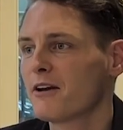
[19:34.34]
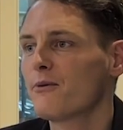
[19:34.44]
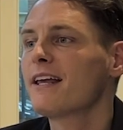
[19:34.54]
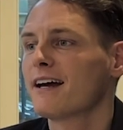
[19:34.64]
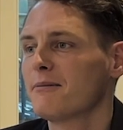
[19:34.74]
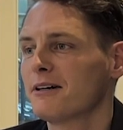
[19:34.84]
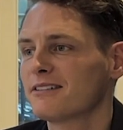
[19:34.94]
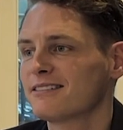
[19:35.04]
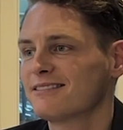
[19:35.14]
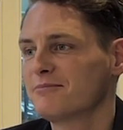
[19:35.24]
that we care
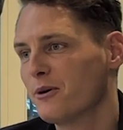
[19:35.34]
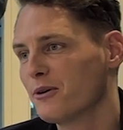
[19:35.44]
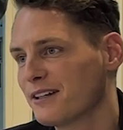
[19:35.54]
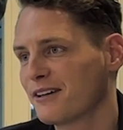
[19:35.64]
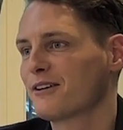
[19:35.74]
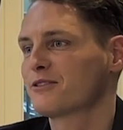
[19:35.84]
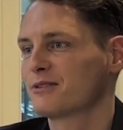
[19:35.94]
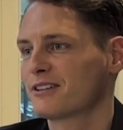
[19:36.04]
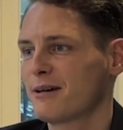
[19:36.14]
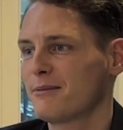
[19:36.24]
about more mm-hmm. than the
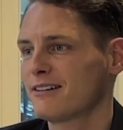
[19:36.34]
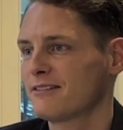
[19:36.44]
customers care about it.